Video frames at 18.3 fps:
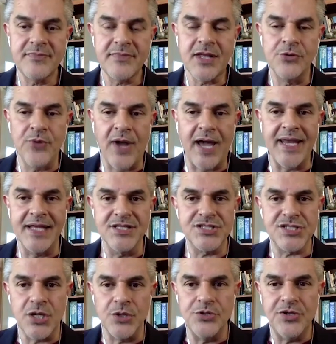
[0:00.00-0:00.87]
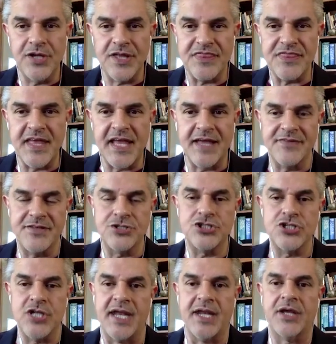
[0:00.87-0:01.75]
right? And so you can think of the
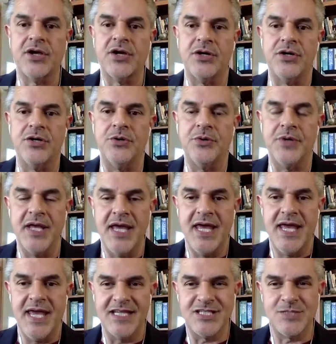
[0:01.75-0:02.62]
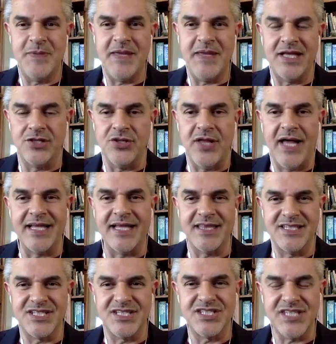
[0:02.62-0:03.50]
genetic code as being like
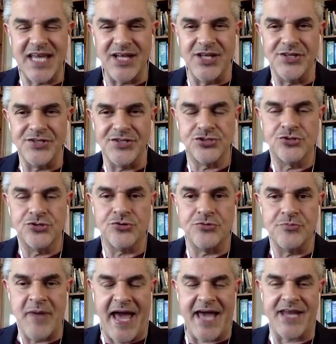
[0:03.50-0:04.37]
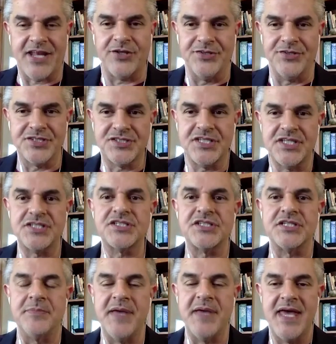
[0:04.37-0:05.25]
the cell's grammatical
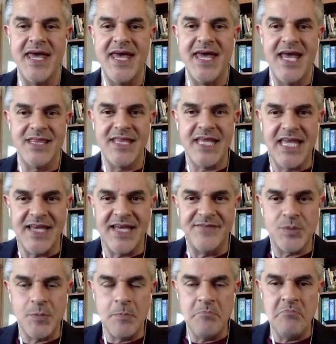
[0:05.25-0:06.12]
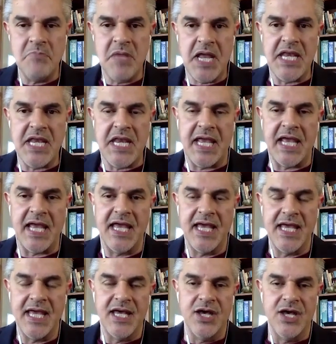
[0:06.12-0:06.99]
system that gives meaning
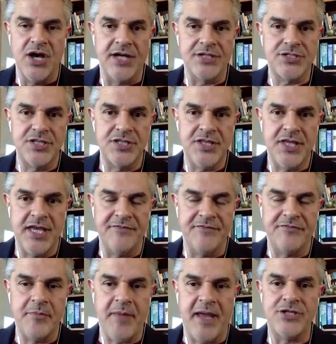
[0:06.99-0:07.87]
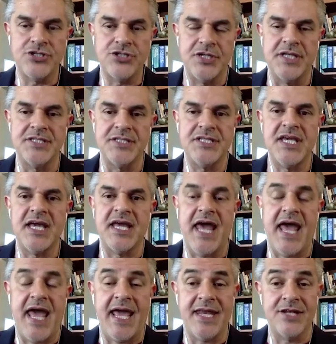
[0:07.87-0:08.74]
uh, to the information in
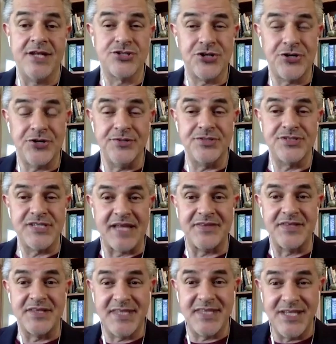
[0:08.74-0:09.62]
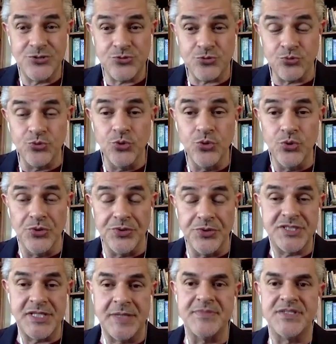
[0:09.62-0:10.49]
DNA. And it turns out that these
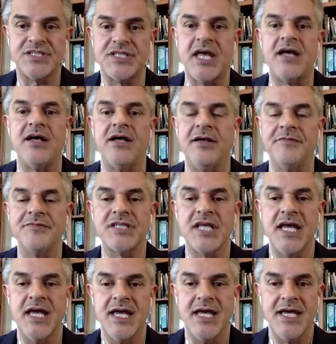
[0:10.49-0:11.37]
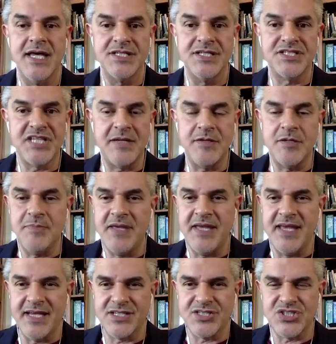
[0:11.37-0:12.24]
rules themselves seem to
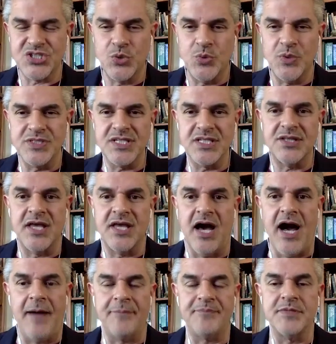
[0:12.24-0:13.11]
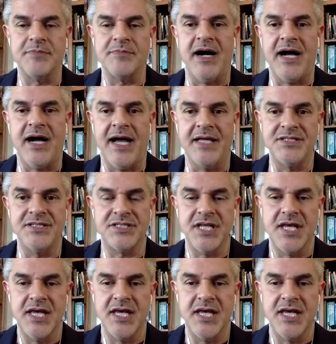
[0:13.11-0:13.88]
be exquisitely optimized